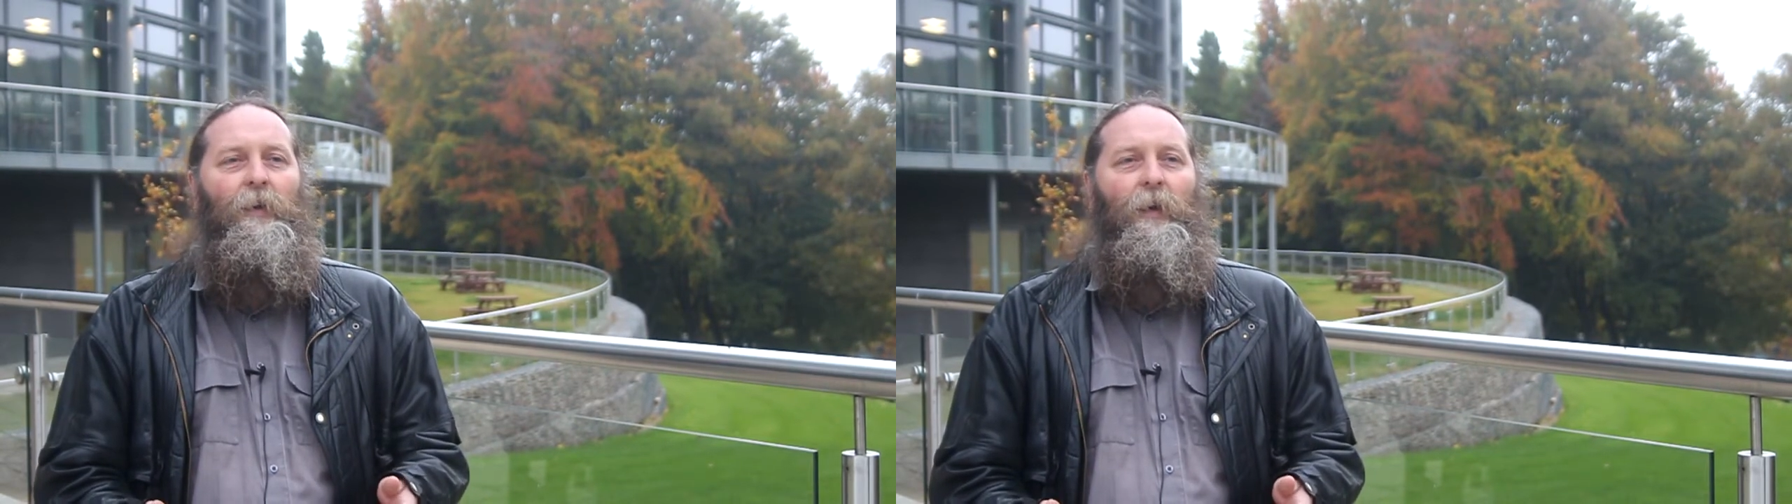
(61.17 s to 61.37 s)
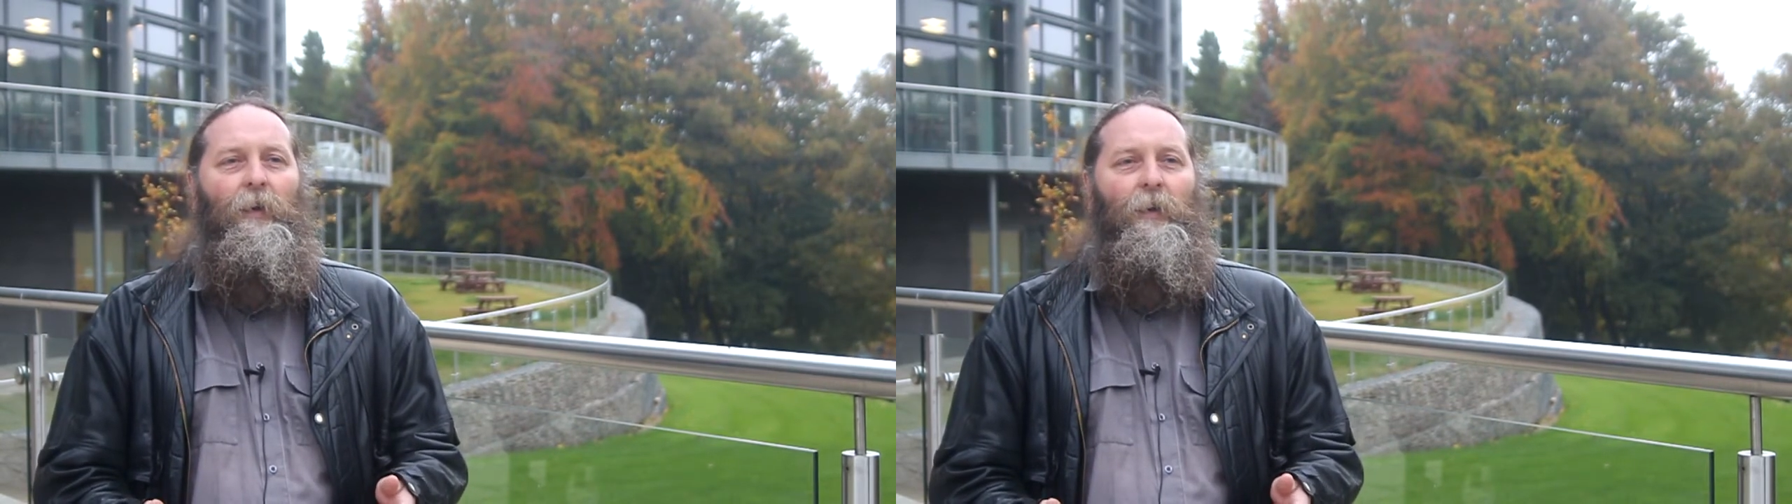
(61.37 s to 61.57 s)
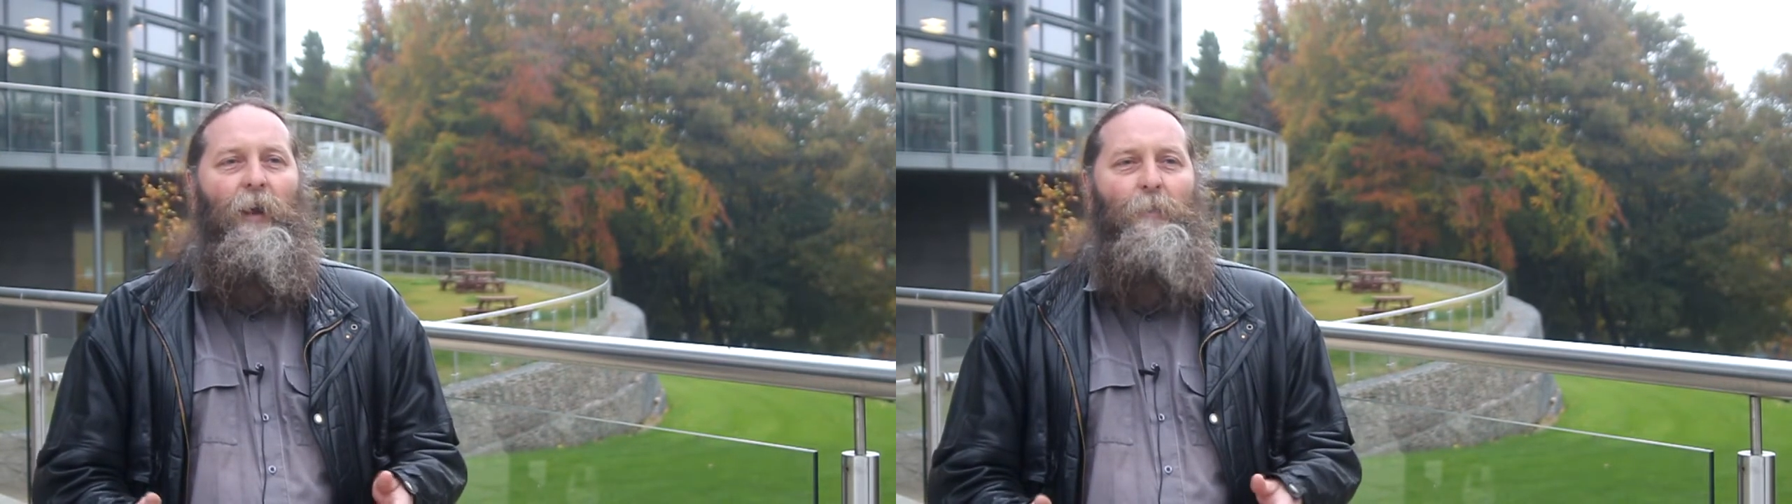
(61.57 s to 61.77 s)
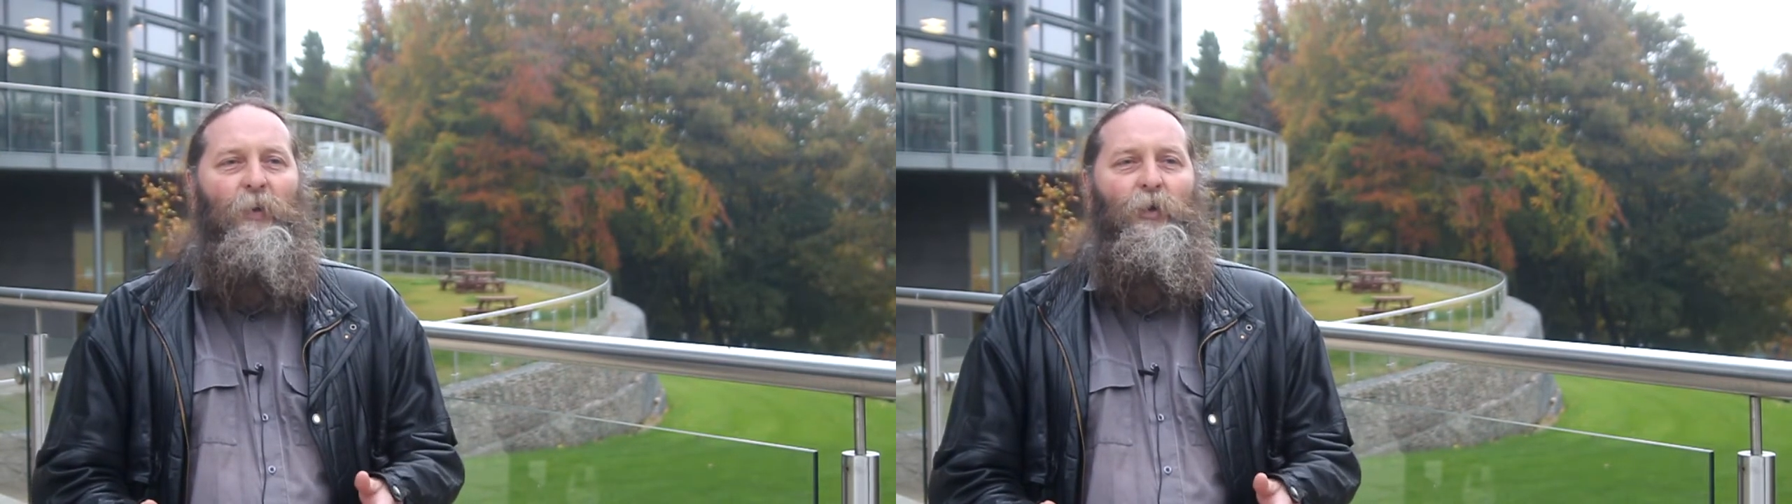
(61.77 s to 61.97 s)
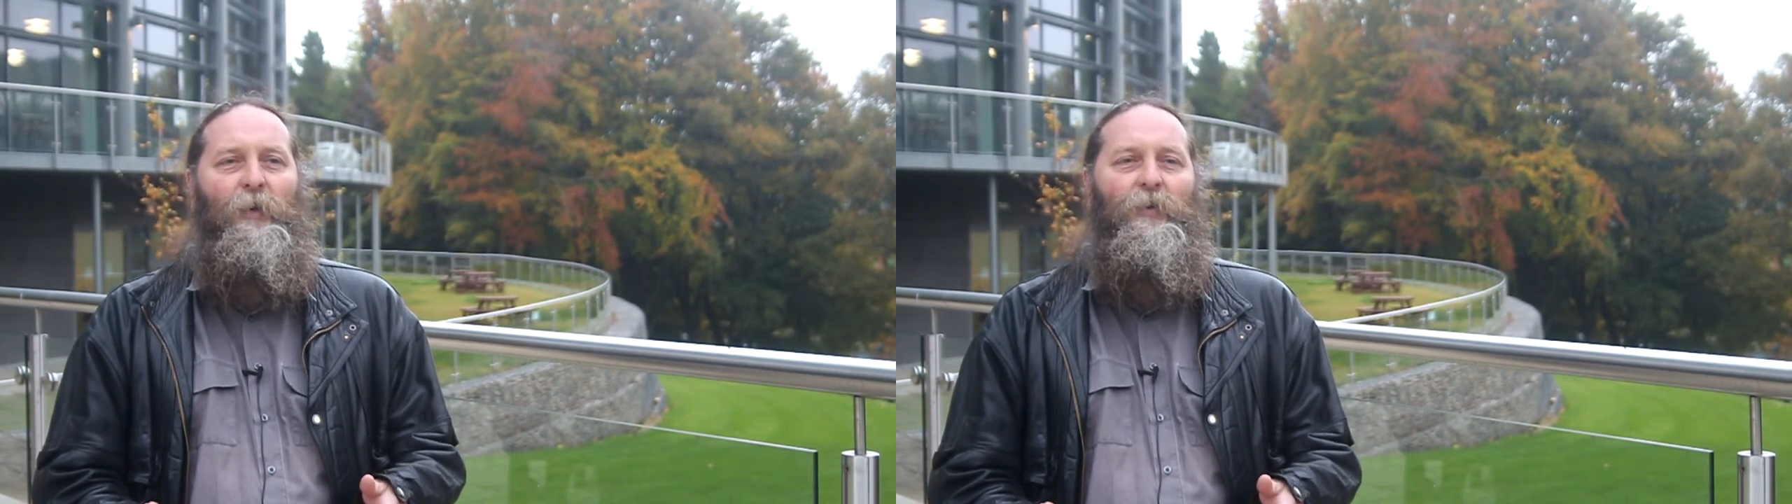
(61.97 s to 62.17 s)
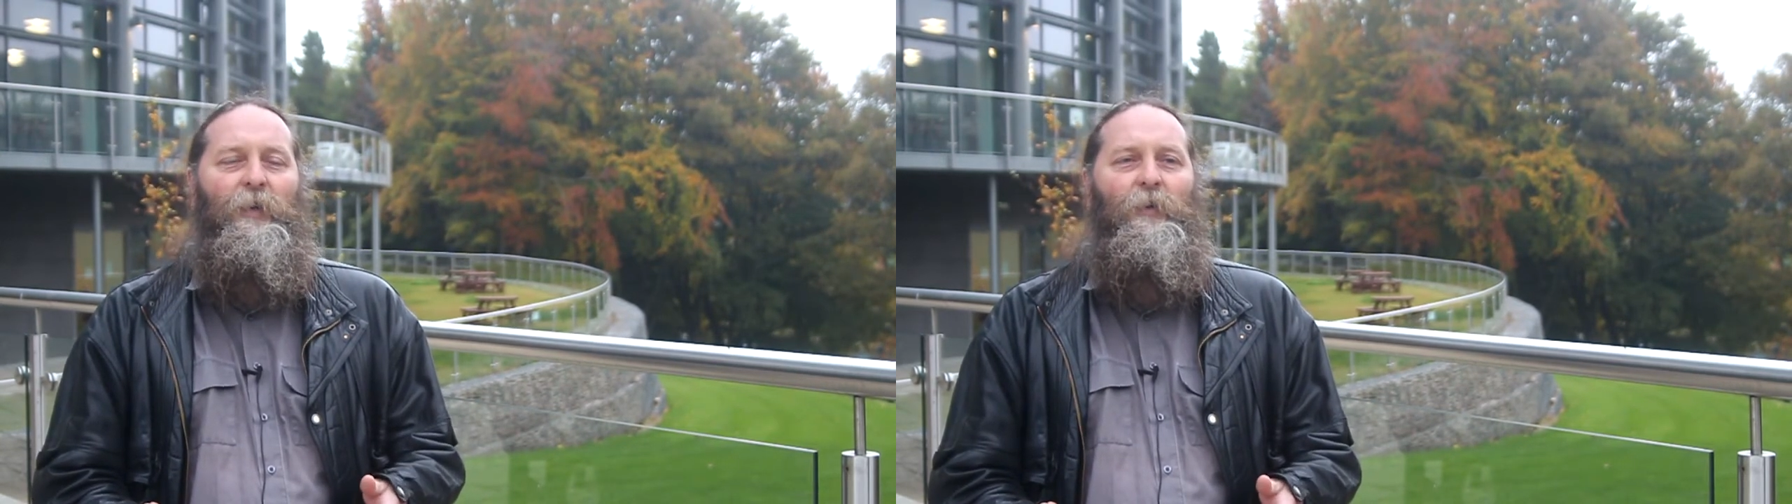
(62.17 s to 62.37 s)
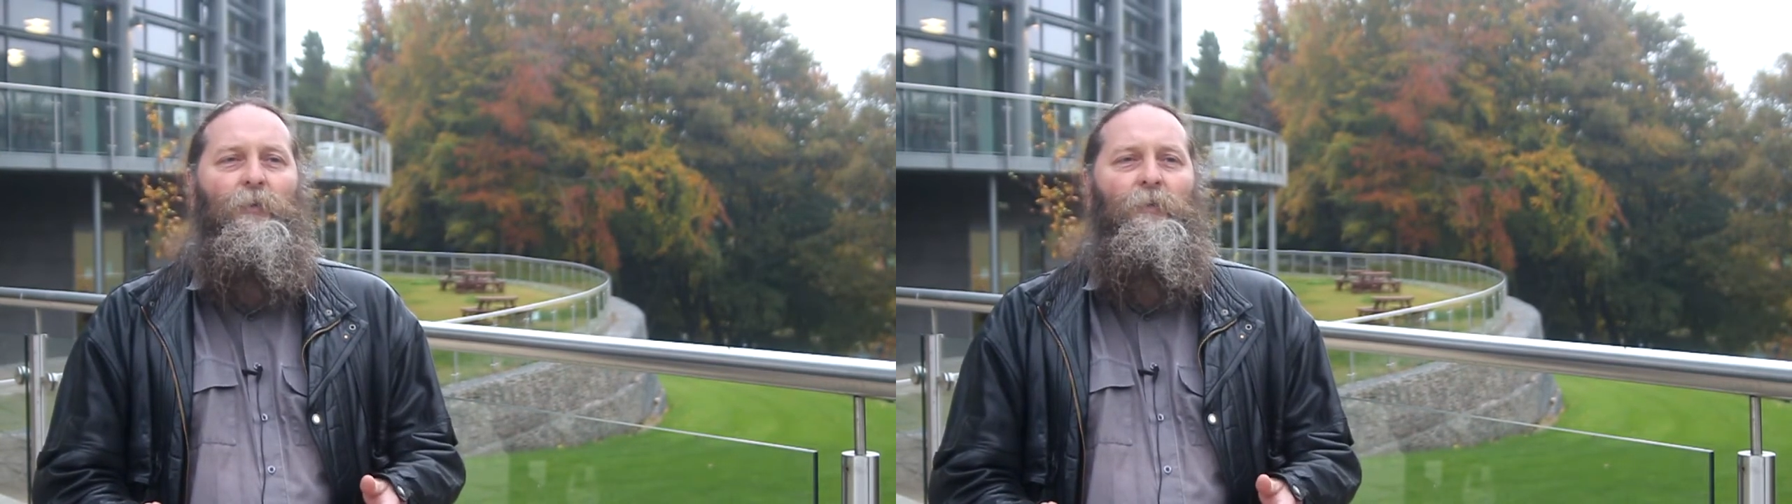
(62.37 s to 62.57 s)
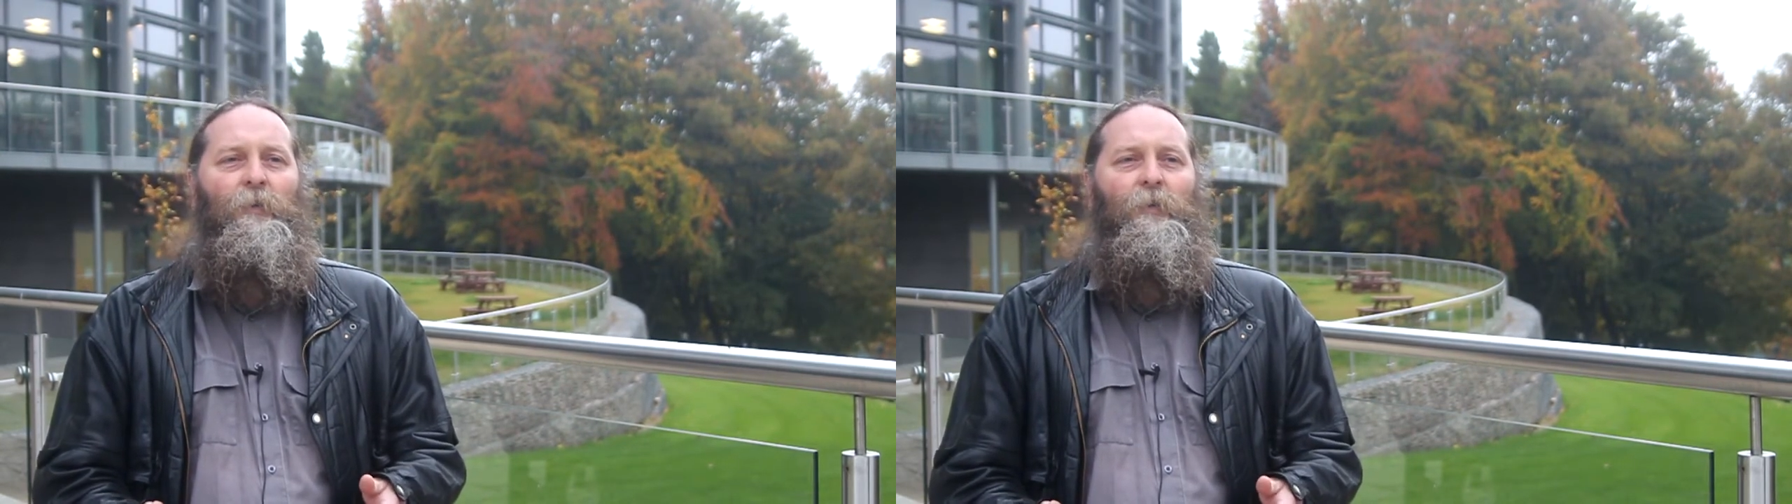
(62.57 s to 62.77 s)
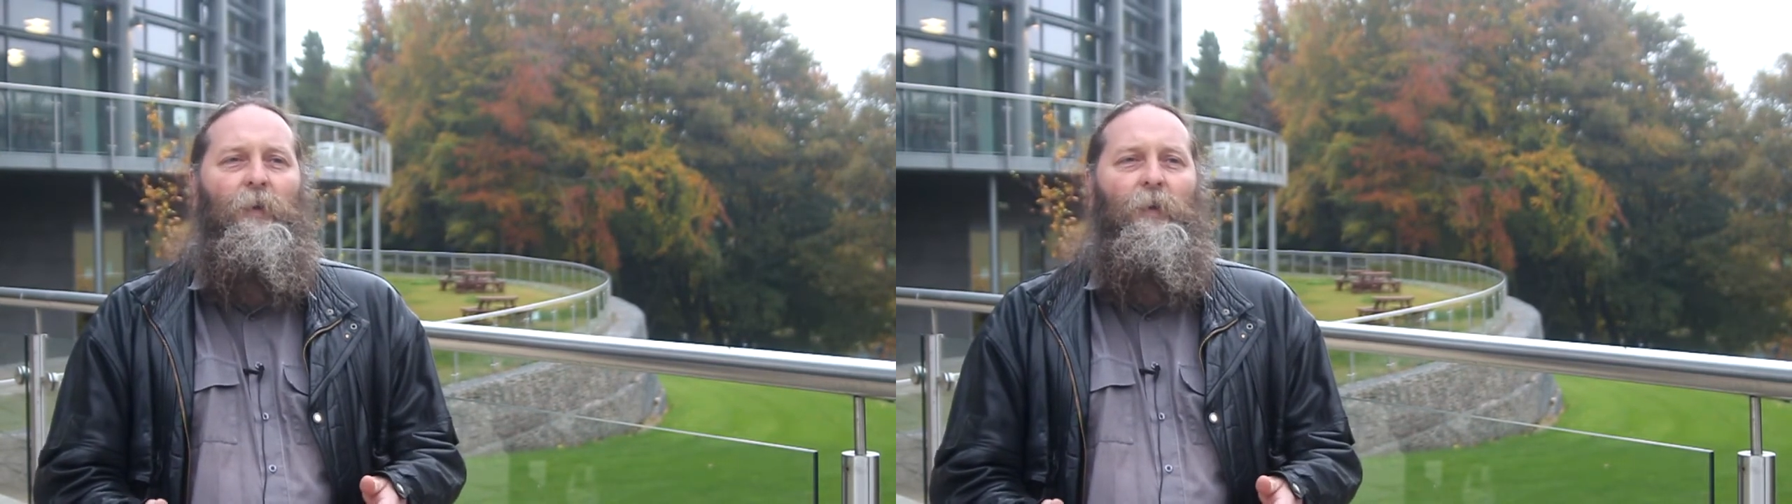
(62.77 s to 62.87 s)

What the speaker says: a climate change deal